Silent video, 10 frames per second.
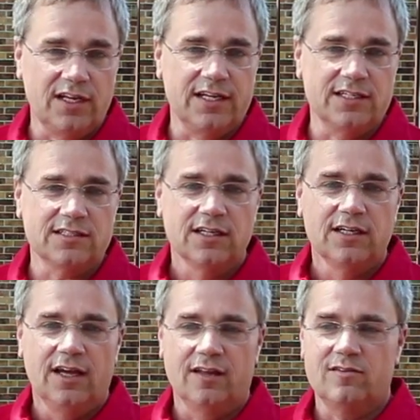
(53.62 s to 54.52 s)
it is.
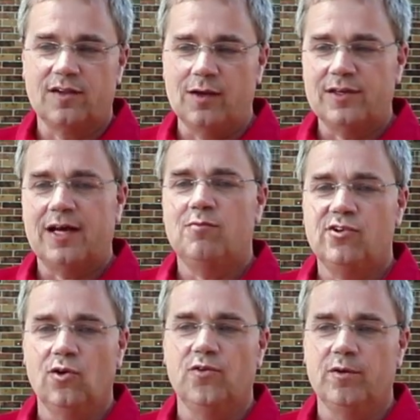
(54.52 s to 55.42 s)
At the same time,
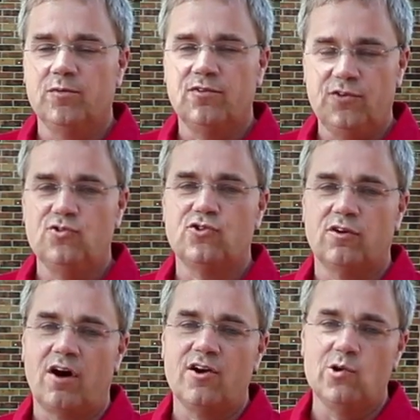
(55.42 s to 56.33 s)
show them the future
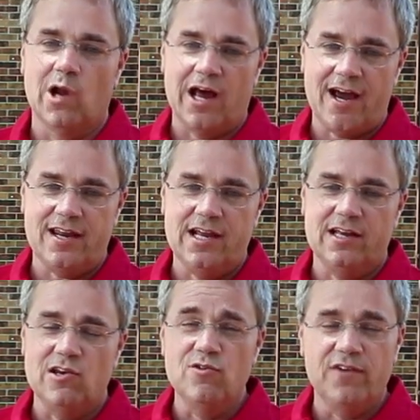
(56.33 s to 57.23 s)
of our new
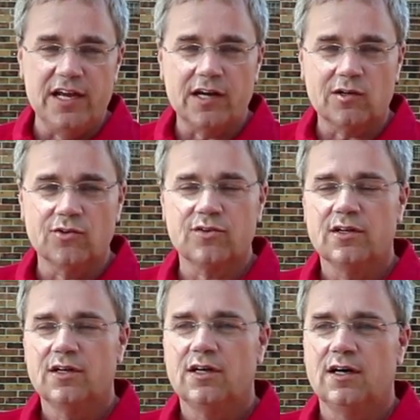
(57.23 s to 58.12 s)
lighting and new vehicles,
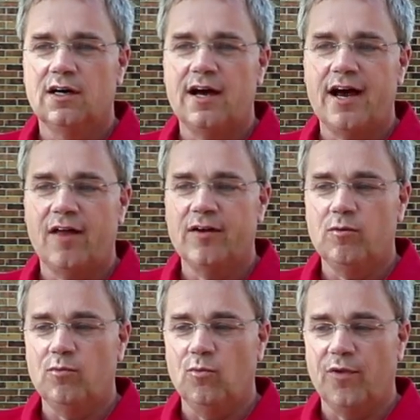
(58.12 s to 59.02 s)

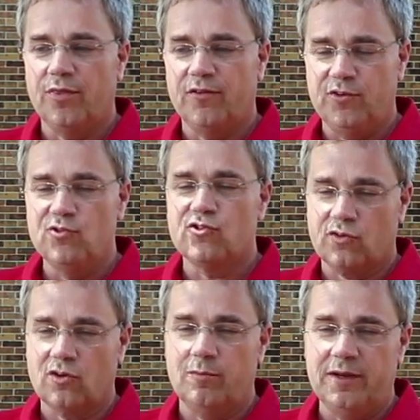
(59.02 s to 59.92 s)
what the future
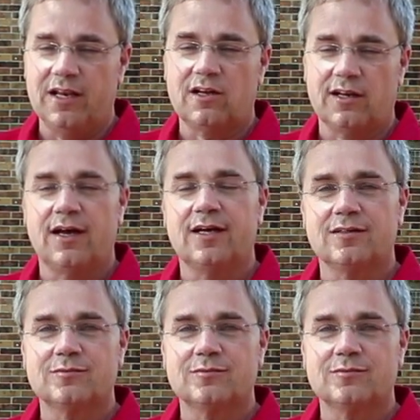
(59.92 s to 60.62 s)
is going to be looking like.